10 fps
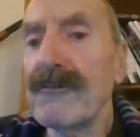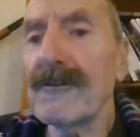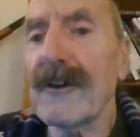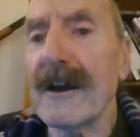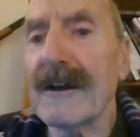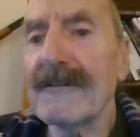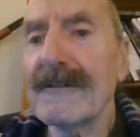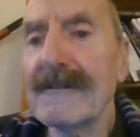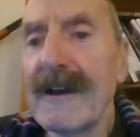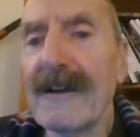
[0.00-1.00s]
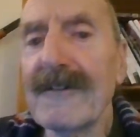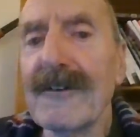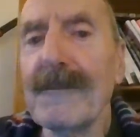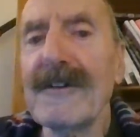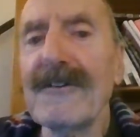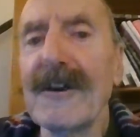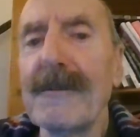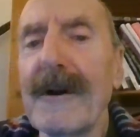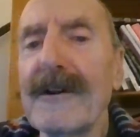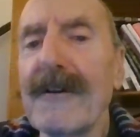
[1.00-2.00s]
project, as can be
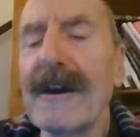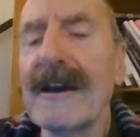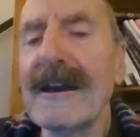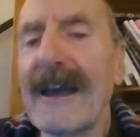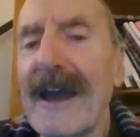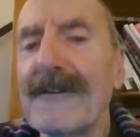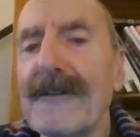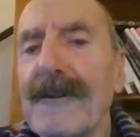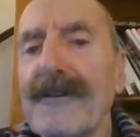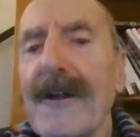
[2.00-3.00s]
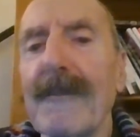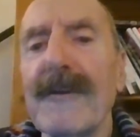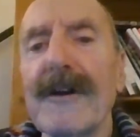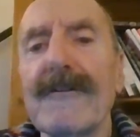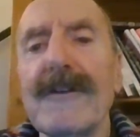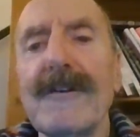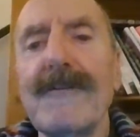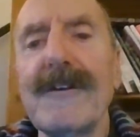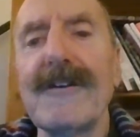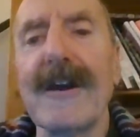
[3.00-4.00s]
seen by looking again at the thumbnail to this
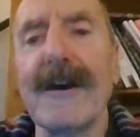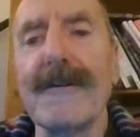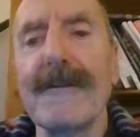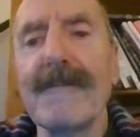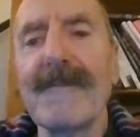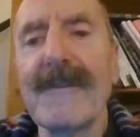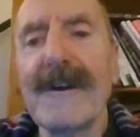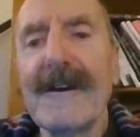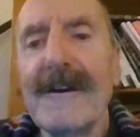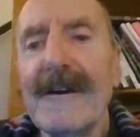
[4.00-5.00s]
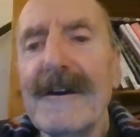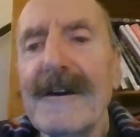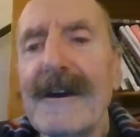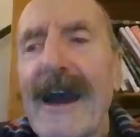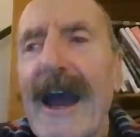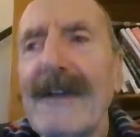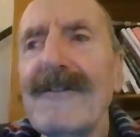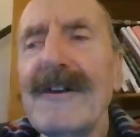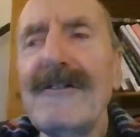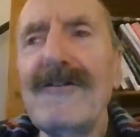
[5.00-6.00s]
video.
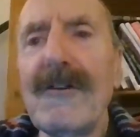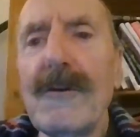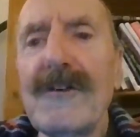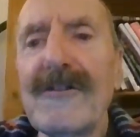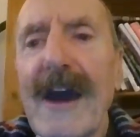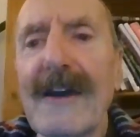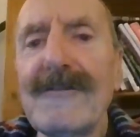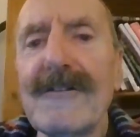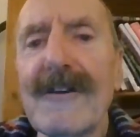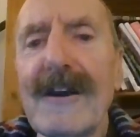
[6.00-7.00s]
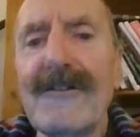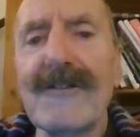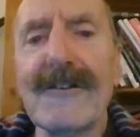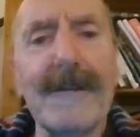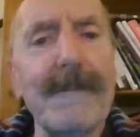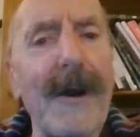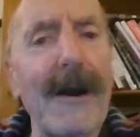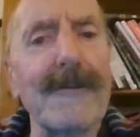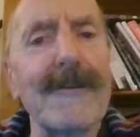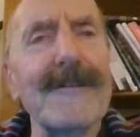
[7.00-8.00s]
Anti-Jewish agitation in
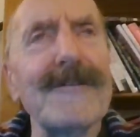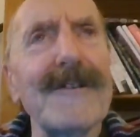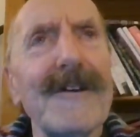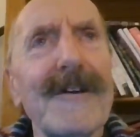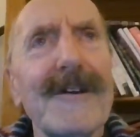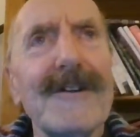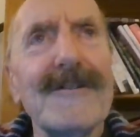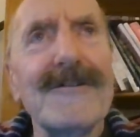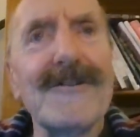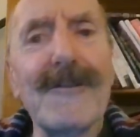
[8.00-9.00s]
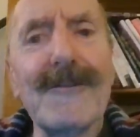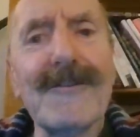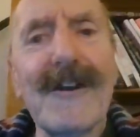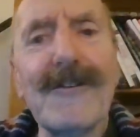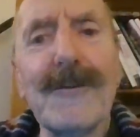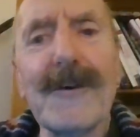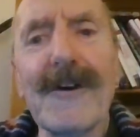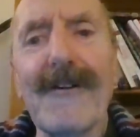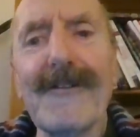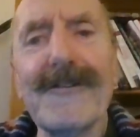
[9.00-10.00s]
Poland? Jews sent to a
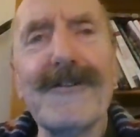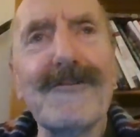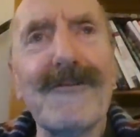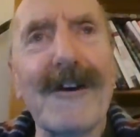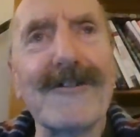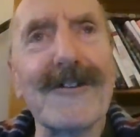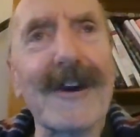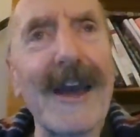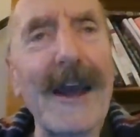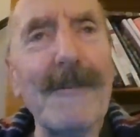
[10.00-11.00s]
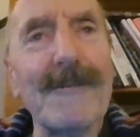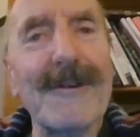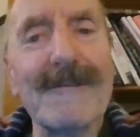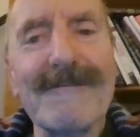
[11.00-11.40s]
concentration camp?